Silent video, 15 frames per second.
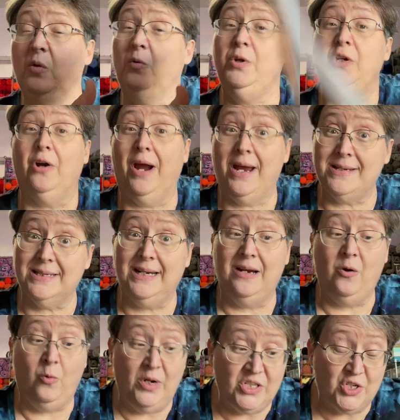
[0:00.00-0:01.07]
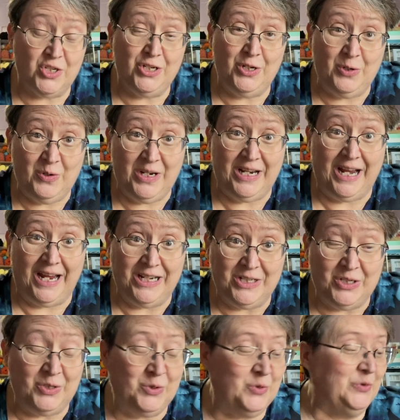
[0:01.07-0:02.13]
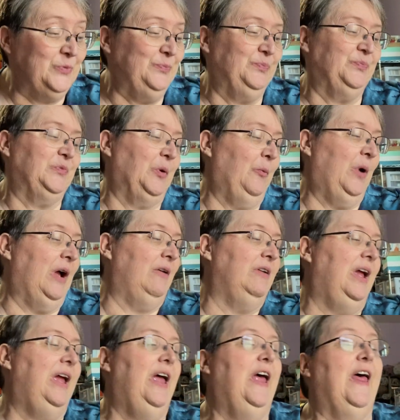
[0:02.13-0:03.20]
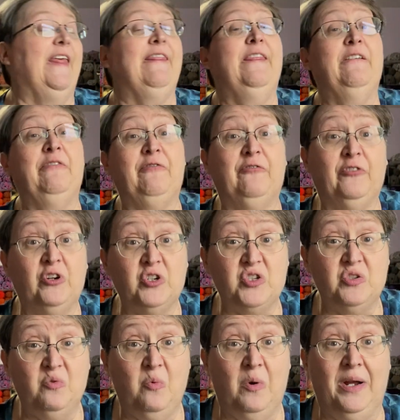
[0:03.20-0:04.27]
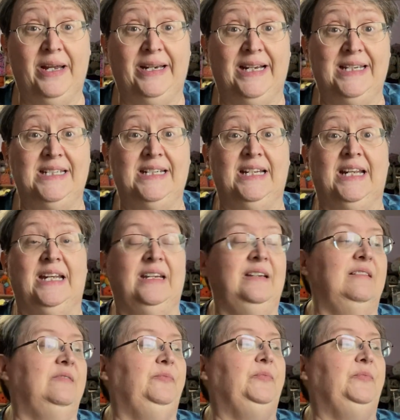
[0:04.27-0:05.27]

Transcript: you're asking, which 2 did I do? Well, the first one I did